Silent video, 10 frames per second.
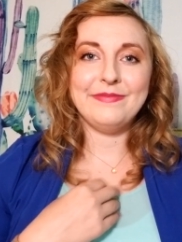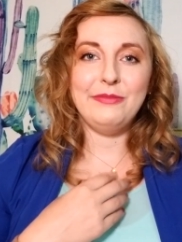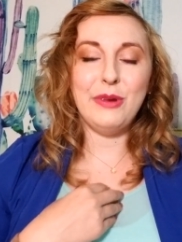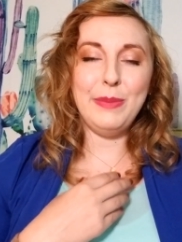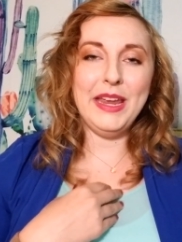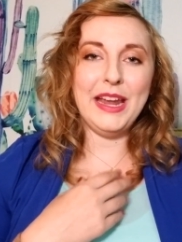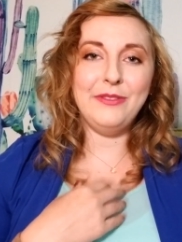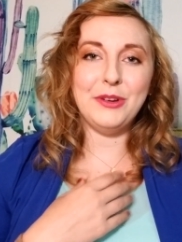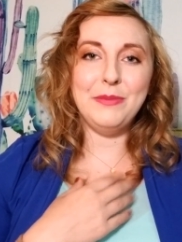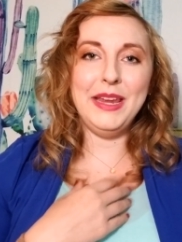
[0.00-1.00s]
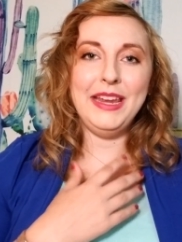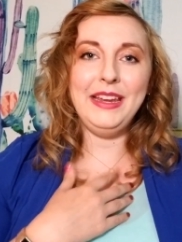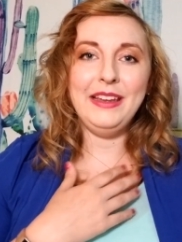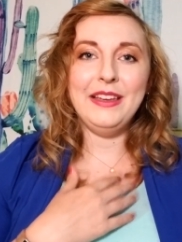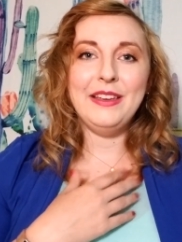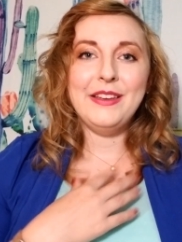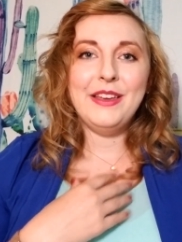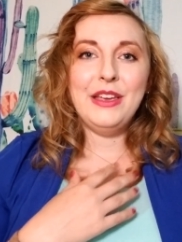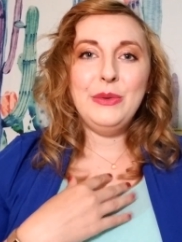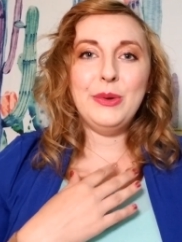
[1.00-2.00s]
Repeat after me.
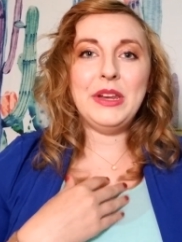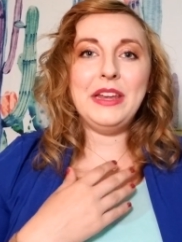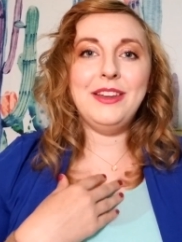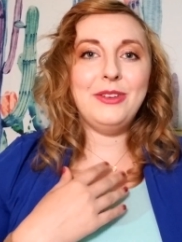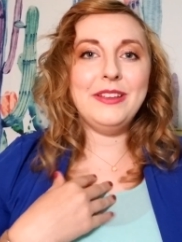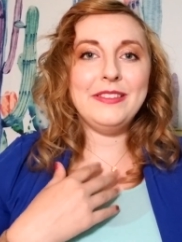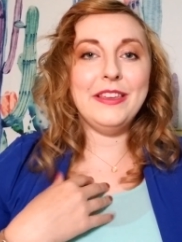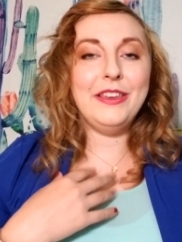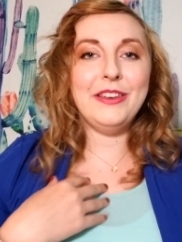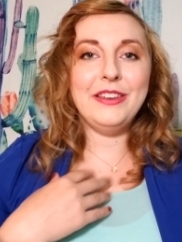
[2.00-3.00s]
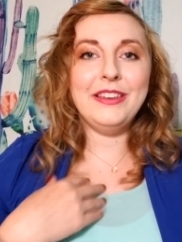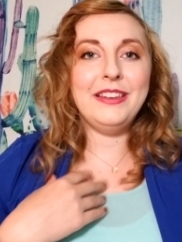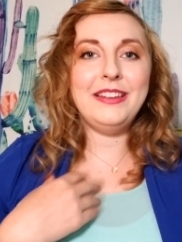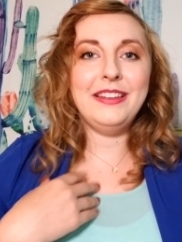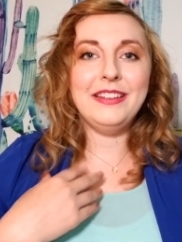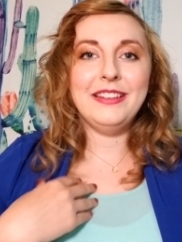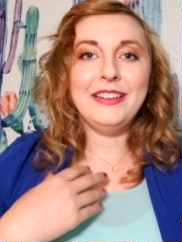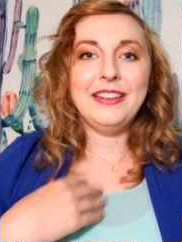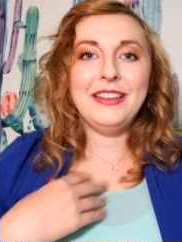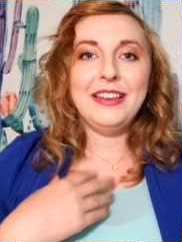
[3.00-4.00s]
When I notice the good,
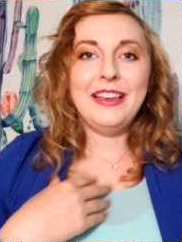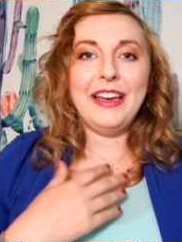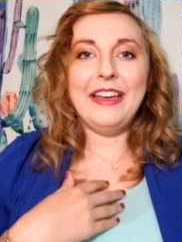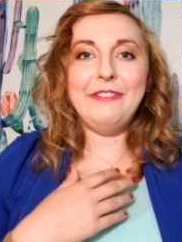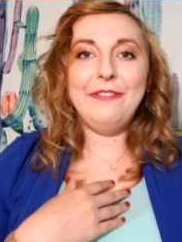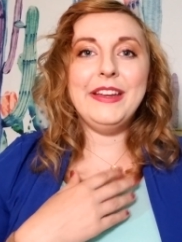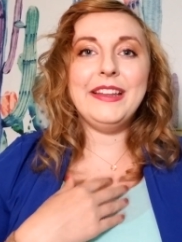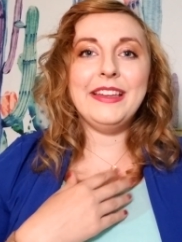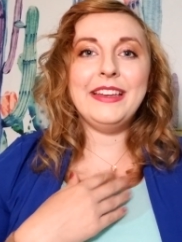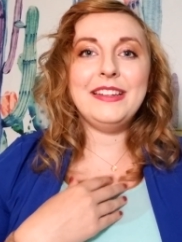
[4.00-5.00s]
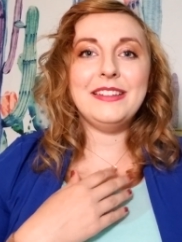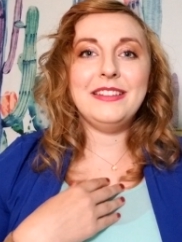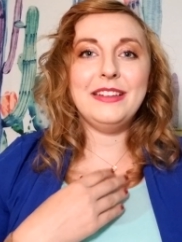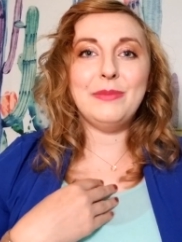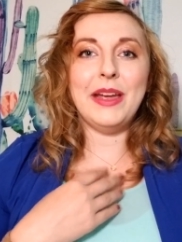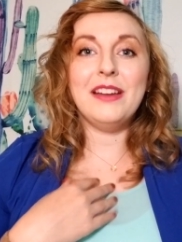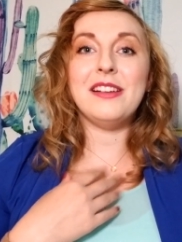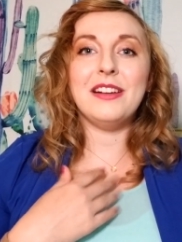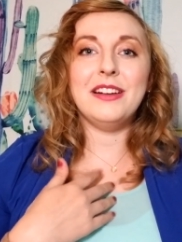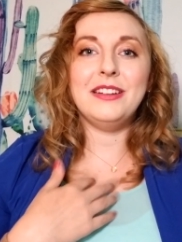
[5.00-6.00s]
I feel it in my
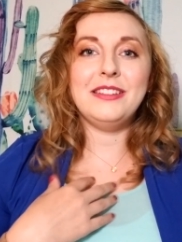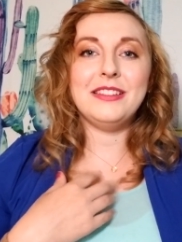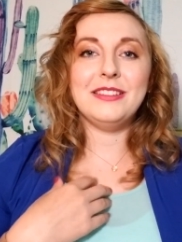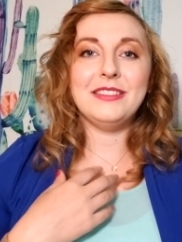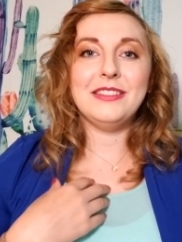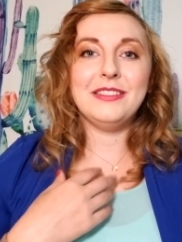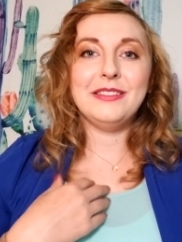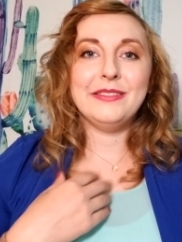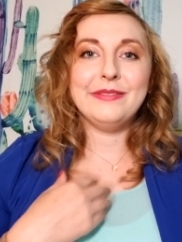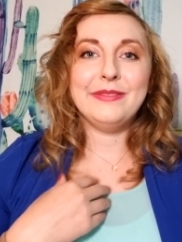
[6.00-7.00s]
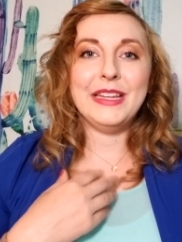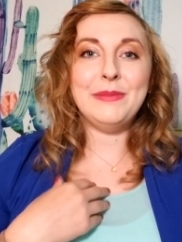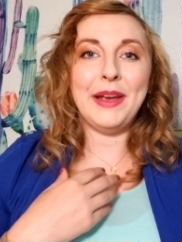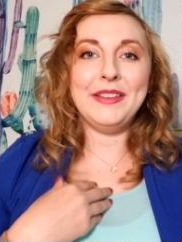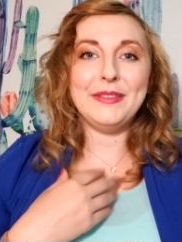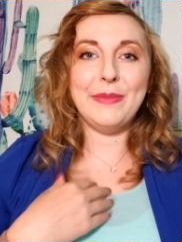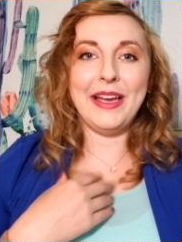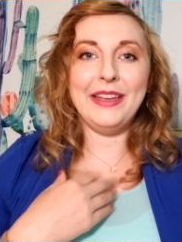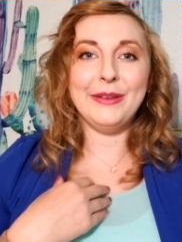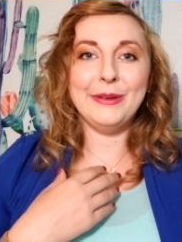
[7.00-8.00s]
heart, in my
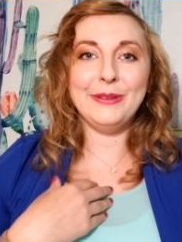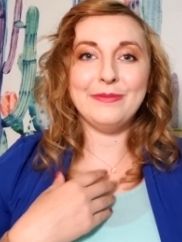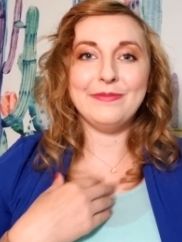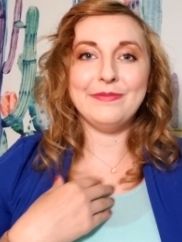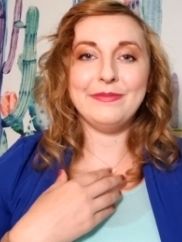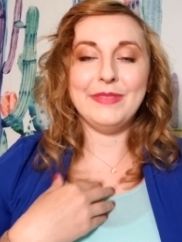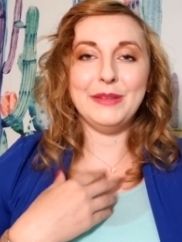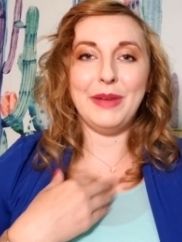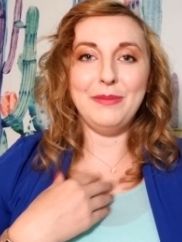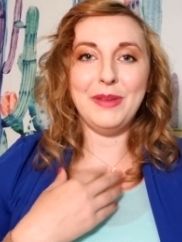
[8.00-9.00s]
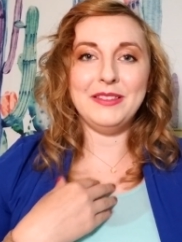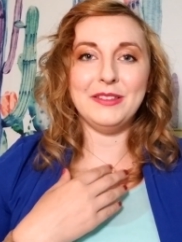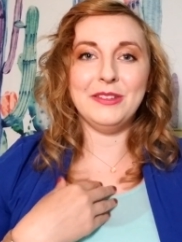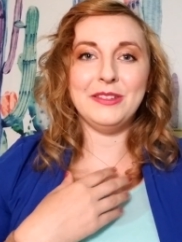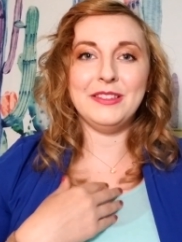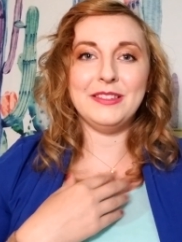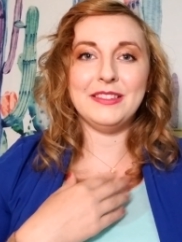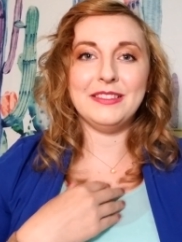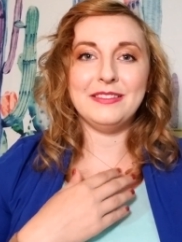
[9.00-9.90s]
smile, in my muscles.